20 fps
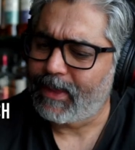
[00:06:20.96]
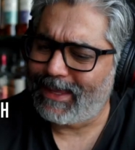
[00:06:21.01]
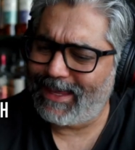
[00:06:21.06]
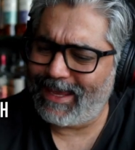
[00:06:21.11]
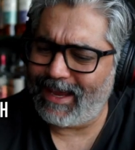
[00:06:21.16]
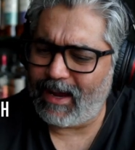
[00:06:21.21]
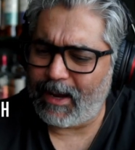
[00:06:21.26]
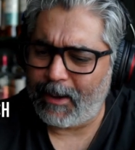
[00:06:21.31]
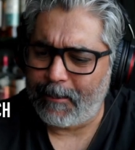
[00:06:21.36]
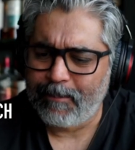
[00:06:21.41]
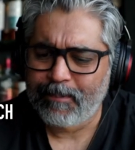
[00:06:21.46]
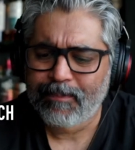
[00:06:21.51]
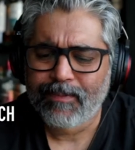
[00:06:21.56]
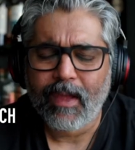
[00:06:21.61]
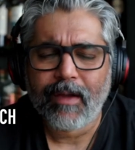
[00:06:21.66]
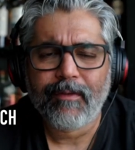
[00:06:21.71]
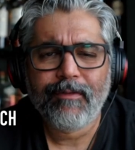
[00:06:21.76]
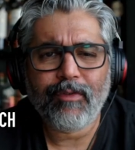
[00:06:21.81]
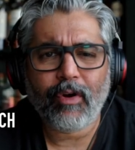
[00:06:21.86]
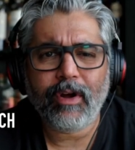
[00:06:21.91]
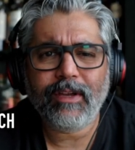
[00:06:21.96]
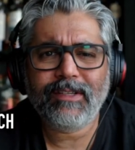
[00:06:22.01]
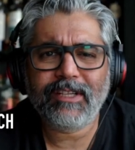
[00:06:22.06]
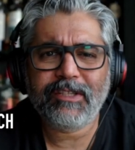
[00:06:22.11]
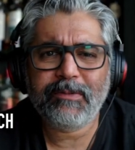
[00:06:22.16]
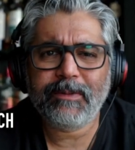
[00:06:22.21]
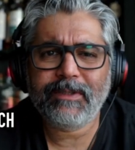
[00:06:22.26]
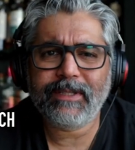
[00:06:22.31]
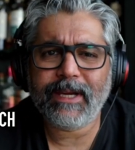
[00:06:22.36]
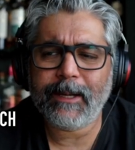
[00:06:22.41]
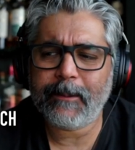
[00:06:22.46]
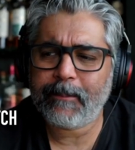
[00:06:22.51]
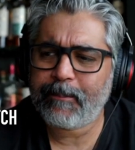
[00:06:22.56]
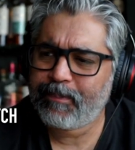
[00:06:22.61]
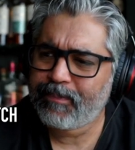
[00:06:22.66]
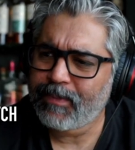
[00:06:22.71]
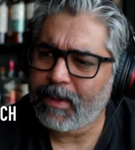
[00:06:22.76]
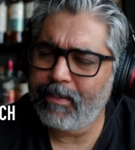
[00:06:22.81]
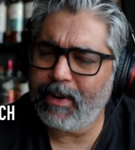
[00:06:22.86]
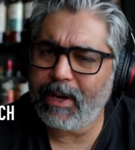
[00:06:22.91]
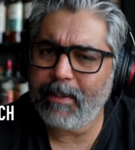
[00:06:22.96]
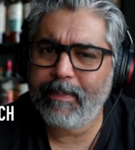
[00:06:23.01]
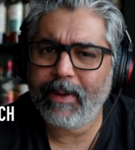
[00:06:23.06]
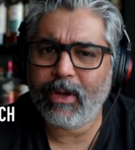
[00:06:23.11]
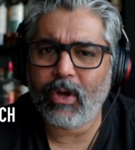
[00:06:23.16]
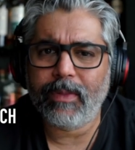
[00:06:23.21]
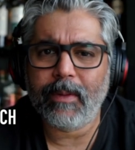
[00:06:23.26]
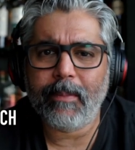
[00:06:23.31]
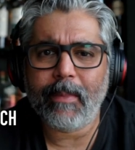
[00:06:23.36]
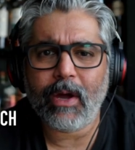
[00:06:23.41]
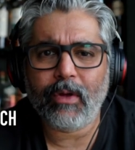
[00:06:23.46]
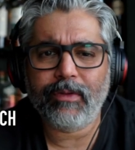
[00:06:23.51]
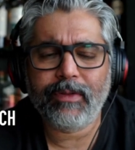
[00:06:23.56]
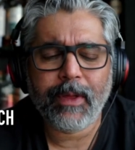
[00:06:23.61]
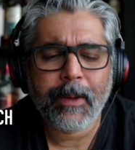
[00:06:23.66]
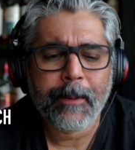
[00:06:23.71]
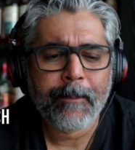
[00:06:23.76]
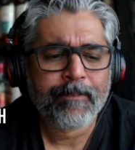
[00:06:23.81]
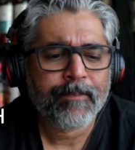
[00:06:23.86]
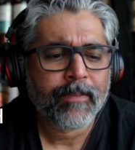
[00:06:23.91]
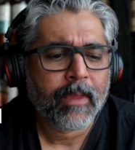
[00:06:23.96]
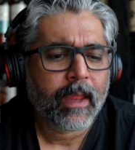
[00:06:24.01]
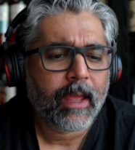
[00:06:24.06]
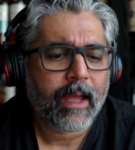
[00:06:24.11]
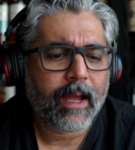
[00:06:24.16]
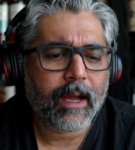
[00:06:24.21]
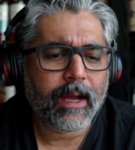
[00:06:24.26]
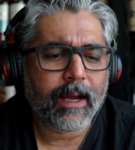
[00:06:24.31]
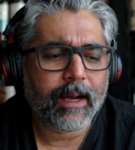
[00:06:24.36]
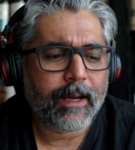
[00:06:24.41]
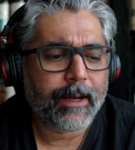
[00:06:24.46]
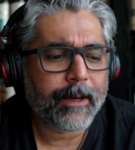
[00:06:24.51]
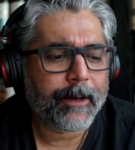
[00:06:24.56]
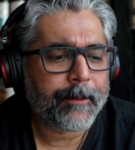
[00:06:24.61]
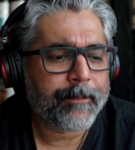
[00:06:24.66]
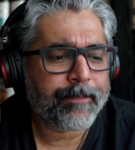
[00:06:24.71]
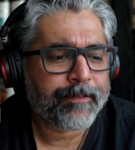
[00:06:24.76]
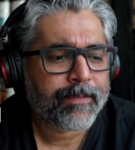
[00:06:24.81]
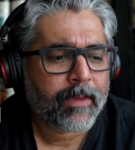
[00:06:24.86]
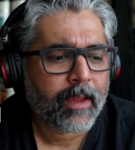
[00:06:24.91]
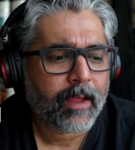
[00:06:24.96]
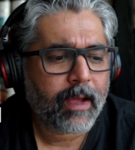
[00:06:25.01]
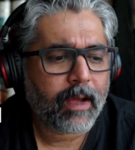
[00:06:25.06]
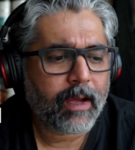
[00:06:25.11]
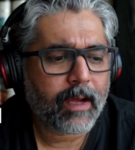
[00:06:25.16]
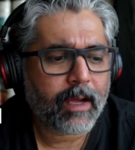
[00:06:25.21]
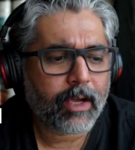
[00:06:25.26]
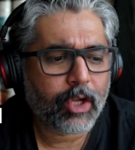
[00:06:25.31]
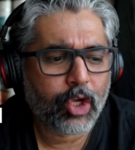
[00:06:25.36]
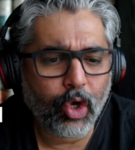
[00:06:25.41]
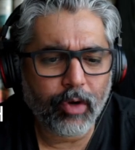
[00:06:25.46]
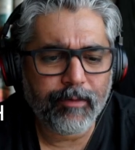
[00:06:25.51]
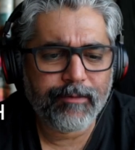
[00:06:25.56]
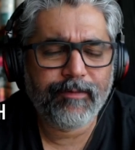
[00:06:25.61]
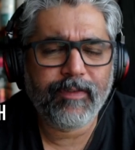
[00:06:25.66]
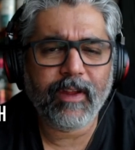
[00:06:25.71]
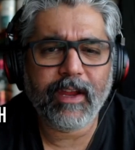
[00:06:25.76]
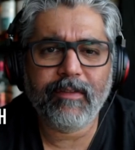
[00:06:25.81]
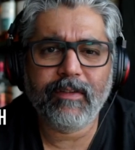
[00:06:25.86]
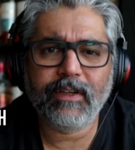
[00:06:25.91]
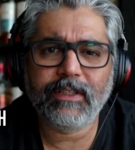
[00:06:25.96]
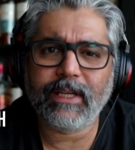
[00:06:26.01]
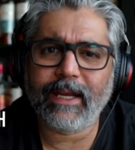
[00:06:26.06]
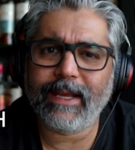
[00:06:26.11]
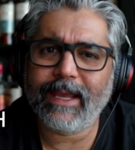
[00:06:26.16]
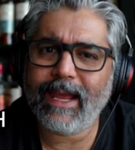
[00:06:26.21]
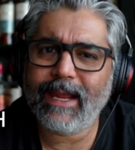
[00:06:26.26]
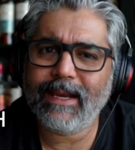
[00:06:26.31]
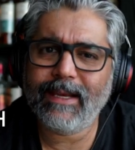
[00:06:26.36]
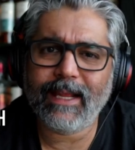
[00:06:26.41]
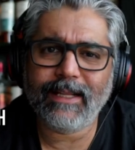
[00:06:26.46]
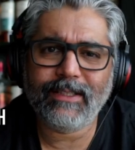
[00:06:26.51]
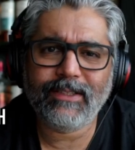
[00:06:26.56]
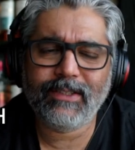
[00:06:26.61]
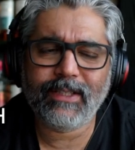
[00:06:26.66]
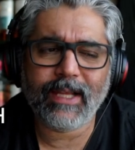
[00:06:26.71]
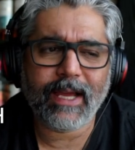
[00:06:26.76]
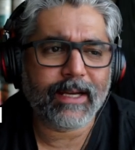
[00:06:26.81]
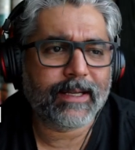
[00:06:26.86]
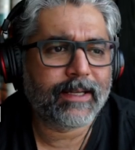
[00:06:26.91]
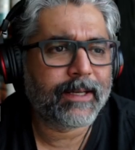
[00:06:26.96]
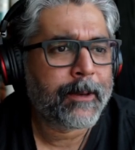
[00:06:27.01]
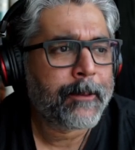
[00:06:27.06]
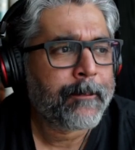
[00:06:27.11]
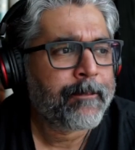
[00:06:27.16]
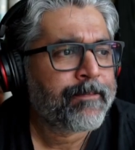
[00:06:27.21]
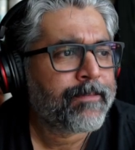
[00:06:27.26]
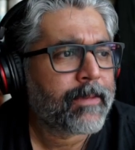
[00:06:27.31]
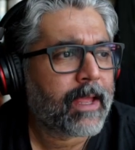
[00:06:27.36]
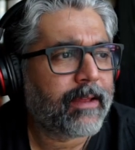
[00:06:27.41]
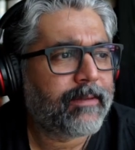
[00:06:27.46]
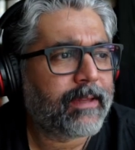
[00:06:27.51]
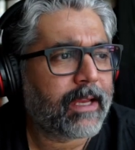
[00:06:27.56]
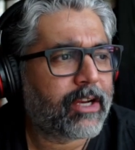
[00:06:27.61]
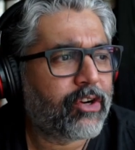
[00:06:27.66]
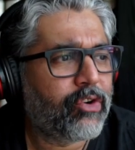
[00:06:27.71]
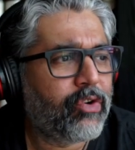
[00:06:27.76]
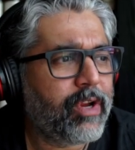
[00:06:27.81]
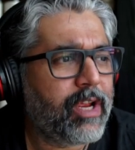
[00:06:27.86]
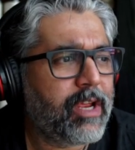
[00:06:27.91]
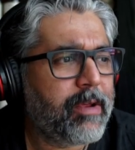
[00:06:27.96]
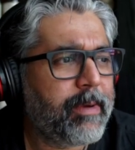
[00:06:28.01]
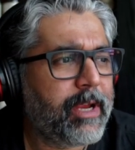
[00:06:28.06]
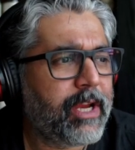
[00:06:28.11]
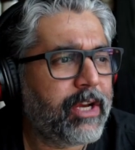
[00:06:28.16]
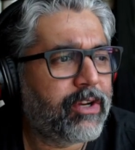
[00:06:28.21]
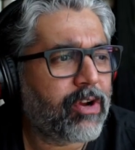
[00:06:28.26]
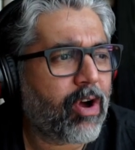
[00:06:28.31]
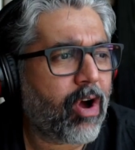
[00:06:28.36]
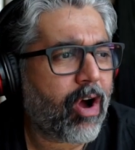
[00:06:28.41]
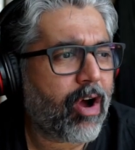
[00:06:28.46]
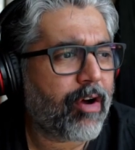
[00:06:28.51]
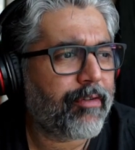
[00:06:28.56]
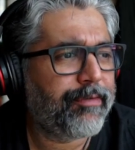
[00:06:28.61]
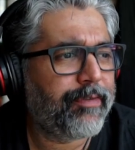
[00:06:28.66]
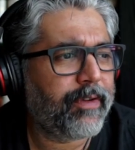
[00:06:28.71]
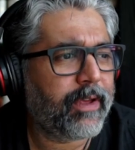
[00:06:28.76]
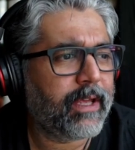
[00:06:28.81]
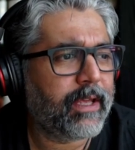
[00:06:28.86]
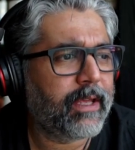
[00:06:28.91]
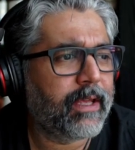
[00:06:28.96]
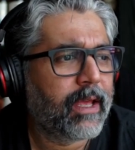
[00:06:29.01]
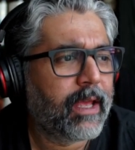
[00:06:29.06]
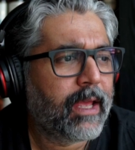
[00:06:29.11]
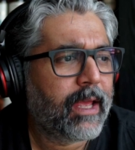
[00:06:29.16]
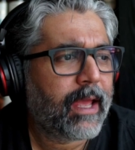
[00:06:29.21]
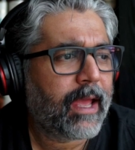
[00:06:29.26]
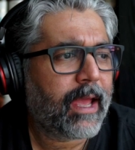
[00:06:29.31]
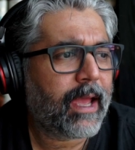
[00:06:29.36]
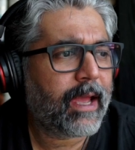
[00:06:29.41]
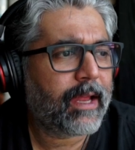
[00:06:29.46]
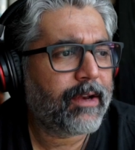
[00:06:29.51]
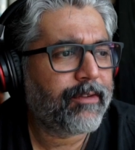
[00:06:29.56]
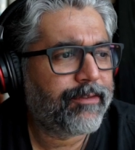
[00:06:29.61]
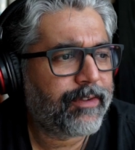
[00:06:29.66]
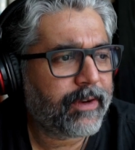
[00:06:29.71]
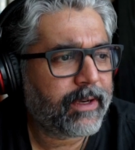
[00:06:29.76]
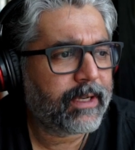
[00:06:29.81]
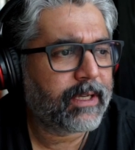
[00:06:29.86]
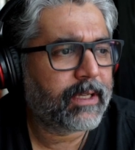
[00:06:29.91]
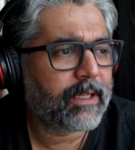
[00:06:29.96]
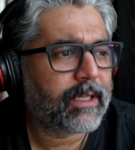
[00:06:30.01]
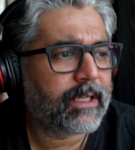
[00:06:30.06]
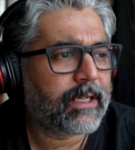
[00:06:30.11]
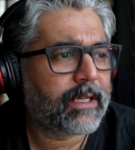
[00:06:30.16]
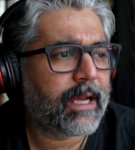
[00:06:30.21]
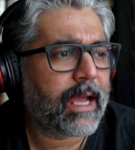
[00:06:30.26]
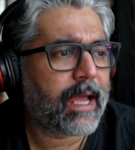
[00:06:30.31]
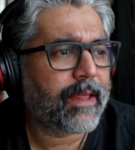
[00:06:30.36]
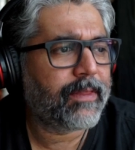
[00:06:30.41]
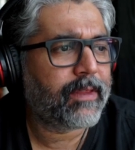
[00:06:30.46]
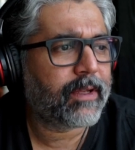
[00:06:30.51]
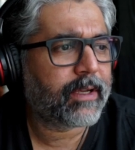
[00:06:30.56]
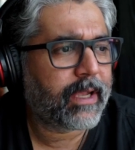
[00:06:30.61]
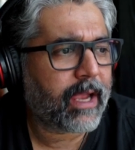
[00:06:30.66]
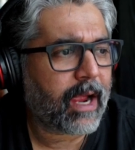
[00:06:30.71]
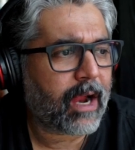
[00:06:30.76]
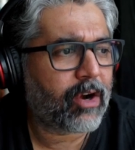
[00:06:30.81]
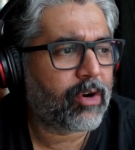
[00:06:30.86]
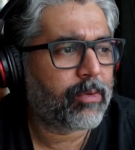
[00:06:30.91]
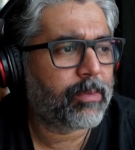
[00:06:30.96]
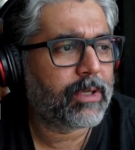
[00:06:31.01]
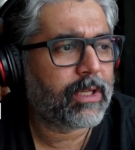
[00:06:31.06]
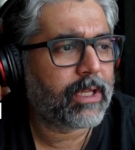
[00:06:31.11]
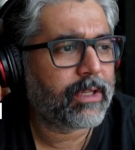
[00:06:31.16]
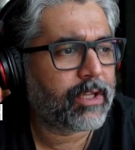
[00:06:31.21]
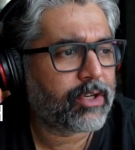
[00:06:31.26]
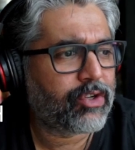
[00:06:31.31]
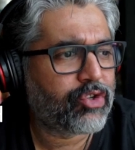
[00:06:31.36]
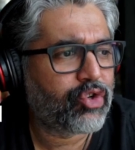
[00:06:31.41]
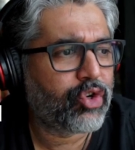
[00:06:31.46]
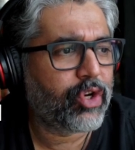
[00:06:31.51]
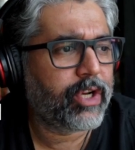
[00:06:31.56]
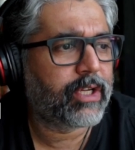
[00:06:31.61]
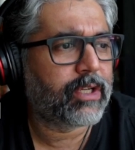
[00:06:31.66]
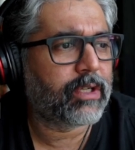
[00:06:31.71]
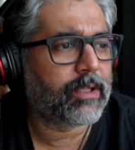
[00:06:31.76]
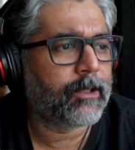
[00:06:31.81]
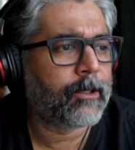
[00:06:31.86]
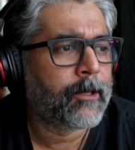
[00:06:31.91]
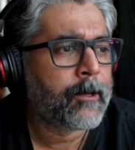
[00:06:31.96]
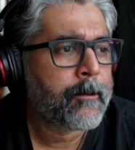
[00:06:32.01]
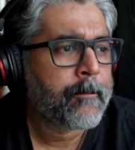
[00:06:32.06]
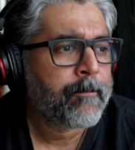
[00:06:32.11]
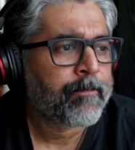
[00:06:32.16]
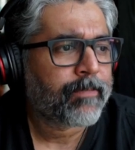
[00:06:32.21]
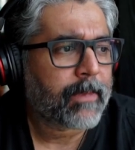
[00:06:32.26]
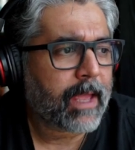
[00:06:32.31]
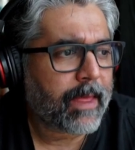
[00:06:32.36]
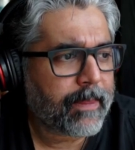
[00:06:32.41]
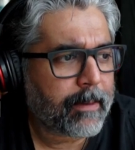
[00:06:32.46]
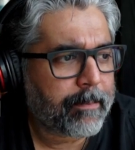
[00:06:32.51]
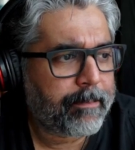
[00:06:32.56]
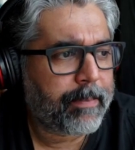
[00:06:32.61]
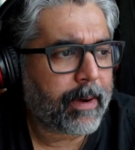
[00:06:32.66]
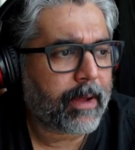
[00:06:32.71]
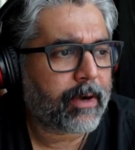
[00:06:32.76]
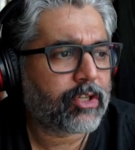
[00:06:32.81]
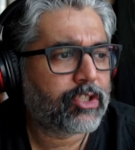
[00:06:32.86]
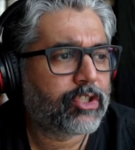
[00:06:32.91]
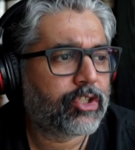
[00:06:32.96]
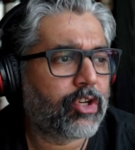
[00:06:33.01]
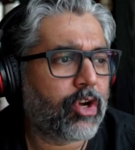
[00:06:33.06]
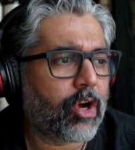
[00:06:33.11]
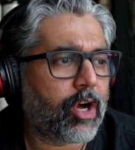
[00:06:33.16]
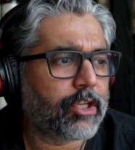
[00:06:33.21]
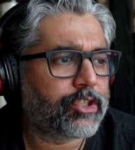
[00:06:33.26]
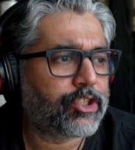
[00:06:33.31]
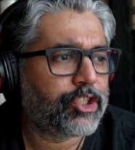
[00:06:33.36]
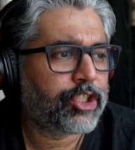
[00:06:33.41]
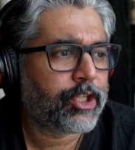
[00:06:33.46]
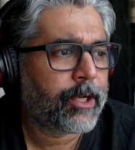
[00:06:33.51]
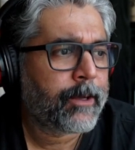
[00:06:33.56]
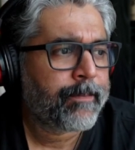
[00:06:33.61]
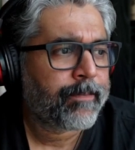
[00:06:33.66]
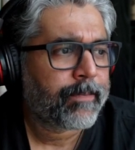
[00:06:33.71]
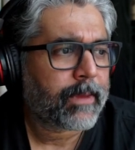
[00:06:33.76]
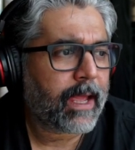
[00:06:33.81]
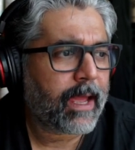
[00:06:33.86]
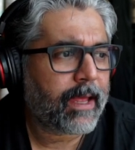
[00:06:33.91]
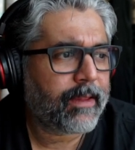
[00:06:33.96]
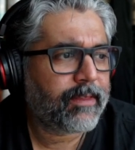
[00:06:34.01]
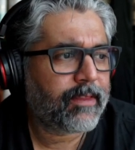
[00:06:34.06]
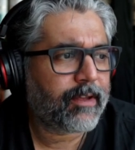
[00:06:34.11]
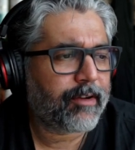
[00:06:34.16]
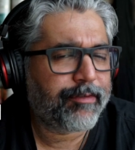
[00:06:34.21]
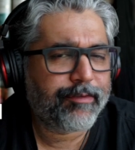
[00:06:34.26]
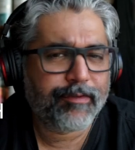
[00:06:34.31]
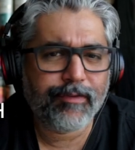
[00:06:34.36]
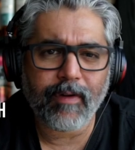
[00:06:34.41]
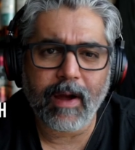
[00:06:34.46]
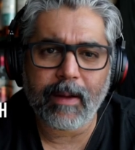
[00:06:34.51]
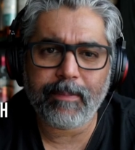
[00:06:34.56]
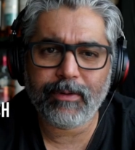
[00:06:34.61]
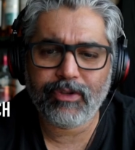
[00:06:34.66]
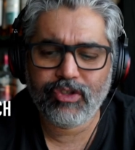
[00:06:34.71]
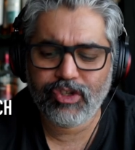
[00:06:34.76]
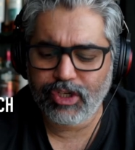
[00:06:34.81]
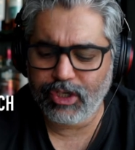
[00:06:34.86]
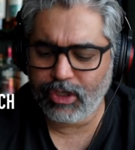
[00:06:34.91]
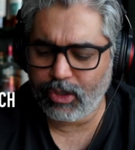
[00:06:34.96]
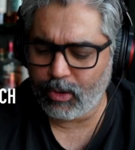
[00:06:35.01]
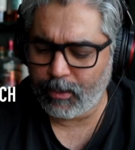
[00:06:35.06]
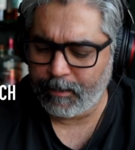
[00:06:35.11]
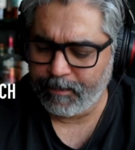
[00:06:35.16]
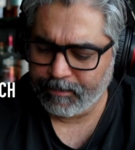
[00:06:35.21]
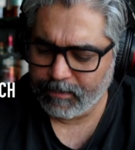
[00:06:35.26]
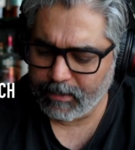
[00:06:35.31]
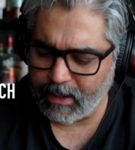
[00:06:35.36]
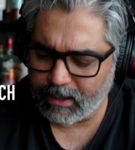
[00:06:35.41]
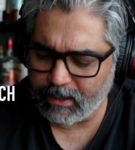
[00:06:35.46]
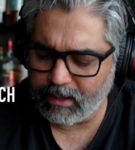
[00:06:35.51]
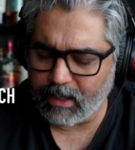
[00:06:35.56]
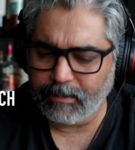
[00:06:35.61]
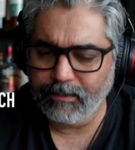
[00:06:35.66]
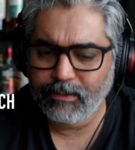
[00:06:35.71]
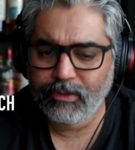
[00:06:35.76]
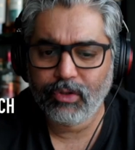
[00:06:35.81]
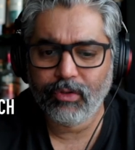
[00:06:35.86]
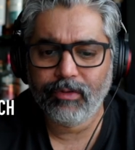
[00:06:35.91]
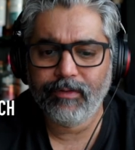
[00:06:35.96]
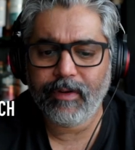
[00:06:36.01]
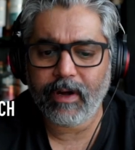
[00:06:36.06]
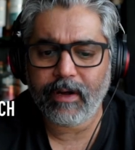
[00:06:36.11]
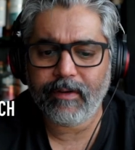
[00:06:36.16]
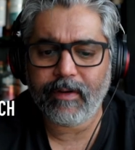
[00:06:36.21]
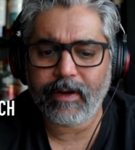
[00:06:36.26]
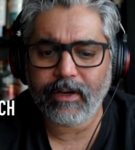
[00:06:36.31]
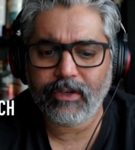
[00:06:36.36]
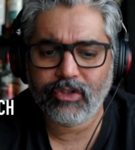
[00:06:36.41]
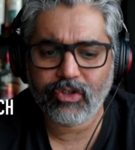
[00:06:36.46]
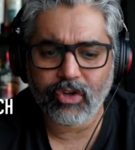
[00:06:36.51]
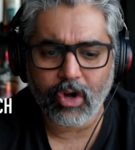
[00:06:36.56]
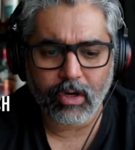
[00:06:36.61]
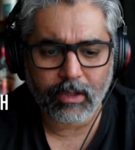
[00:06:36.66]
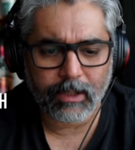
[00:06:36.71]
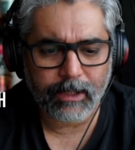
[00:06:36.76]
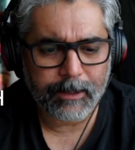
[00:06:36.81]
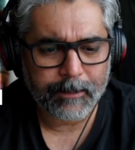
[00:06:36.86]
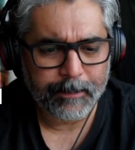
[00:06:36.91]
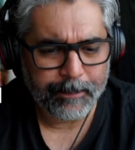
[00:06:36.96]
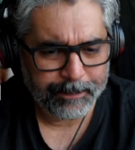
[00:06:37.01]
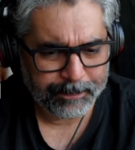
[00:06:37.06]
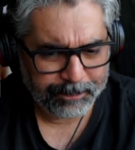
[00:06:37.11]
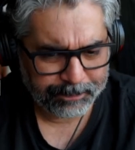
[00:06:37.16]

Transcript: Yeah. 46%. Pretty big on the mouth. Good flavors. Again, it's that creamy toffee and vanilla and the caramel and the treacle and the butterscotch and the frappuccino that comes through very, very strongly.